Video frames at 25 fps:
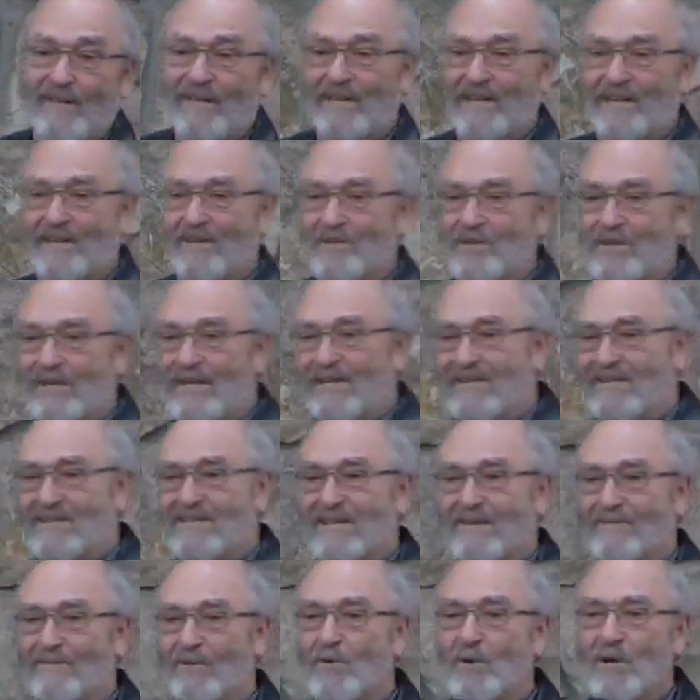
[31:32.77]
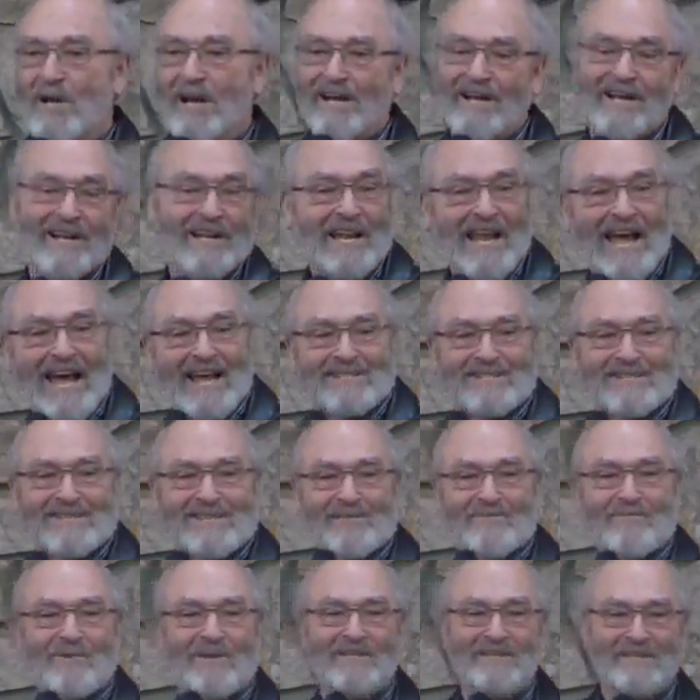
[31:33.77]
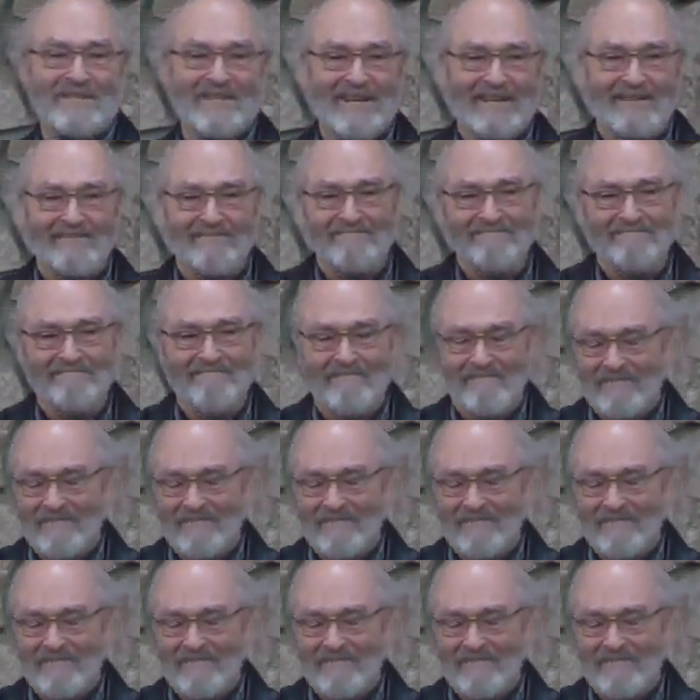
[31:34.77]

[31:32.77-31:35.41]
village in Savunga, Alaska one time.